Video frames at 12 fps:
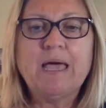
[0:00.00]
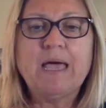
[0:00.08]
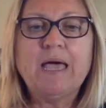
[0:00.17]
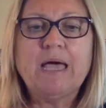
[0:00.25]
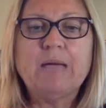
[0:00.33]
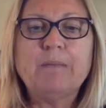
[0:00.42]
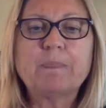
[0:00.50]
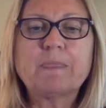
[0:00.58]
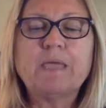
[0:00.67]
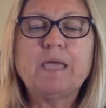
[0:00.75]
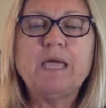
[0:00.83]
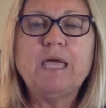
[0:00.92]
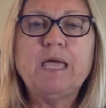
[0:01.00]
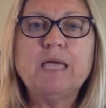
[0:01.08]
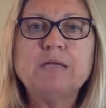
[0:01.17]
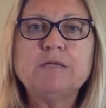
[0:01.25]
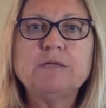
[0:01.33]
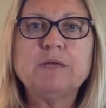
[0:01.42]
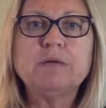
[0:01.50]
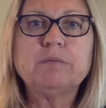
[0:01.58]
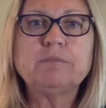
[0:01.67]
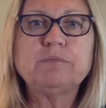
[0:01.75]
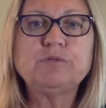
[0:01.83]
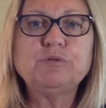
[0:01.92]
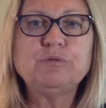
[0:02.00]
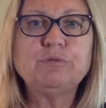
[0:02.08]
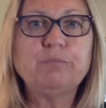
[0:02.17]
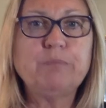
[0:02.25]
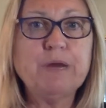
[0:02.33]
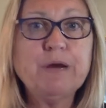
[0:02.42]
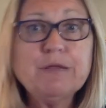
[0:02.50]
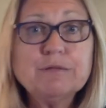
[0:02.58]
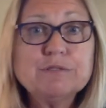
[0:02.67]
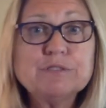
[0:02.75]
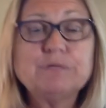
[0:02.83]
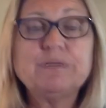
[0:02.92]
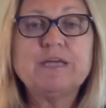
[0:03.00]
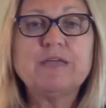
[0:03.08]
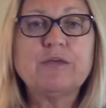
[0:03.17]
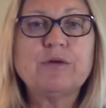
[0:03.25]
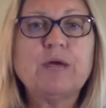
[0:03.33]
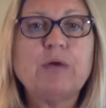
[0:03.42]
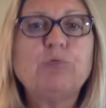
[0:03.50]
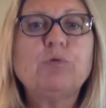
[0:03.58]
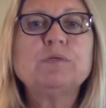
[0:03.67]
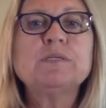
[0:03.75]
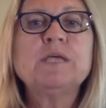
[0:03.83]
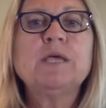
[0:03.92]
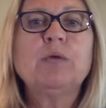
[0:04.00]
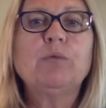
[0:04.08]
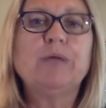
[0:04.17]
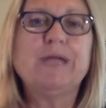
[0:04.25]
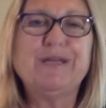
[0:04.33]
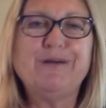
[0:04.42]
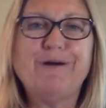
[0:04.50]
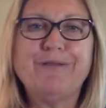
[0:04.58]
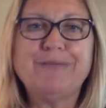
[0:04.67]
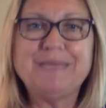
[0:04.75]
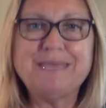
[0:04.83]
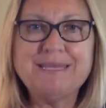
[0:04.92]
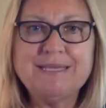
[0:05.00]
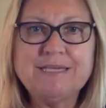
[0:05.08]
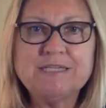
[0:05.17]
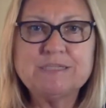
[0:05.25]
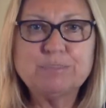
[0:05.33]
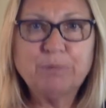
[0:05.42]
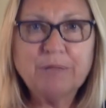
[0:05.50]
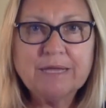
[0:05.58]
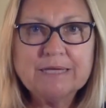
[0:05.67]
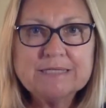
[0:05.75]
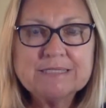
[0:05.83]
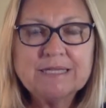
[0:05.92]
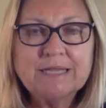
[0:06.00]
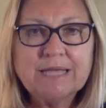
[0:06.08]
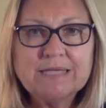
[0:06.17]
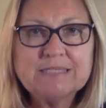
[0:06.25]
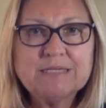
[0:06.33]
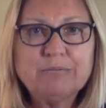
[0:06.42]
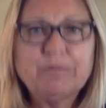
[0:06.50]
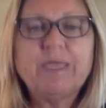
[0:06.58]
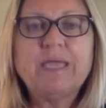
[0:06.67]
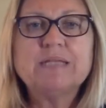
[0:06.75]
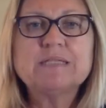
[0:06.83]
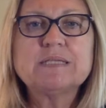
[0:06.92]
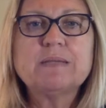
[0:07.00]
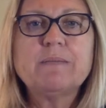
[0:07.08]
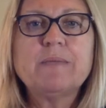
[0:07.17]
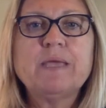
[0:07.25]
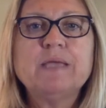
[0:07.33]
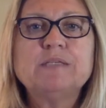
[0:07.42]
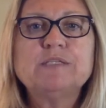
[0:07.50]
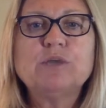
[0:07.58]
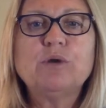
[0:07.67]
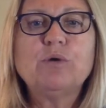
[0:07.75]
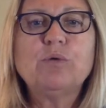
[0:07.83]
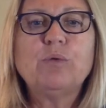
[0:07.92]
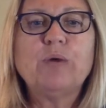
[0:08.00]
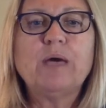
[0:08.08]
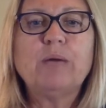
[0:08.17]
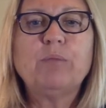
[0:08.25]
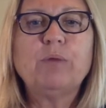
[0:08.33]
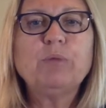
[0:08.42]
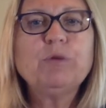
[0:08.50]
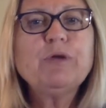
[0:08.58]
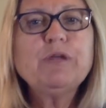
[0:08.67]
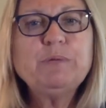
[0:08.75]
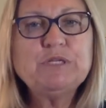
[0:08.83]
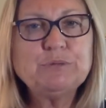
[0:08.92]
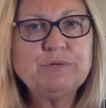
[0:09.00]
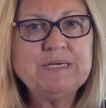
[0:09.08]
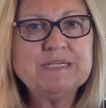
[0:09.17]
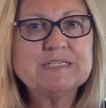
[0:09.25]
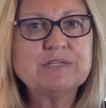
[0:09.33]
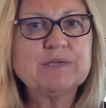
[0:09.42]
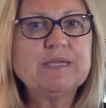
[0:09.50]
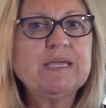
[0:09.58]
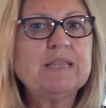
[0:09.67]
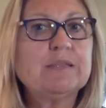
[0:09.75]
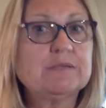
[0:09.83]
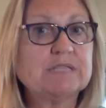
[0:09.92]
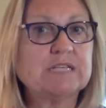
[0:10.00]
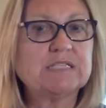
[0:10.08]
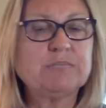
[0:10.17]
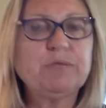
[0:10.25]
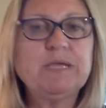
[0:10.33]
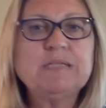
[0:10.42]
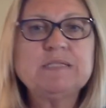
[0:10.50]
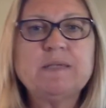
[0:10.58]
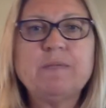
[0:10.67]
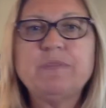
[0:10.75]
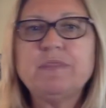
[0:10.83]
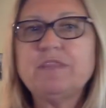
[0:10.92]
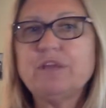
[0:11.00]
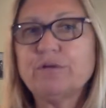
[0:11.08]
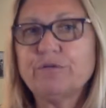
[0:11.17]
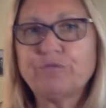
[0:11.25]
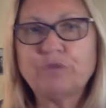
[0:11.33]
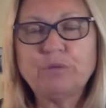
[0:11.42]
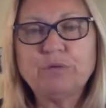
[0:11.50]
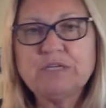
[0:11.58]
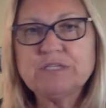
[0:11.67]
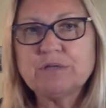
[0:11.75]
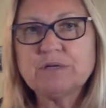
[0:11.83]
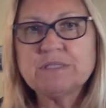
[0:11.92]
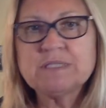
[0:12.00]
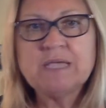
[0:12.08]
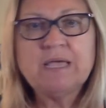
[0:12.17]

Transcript: Um, and to marry those two together, I wrote what I call the KiddyKeys Plus lesson plans. So, what we're going to be doing is looking at those lesson plans, and they're a free resource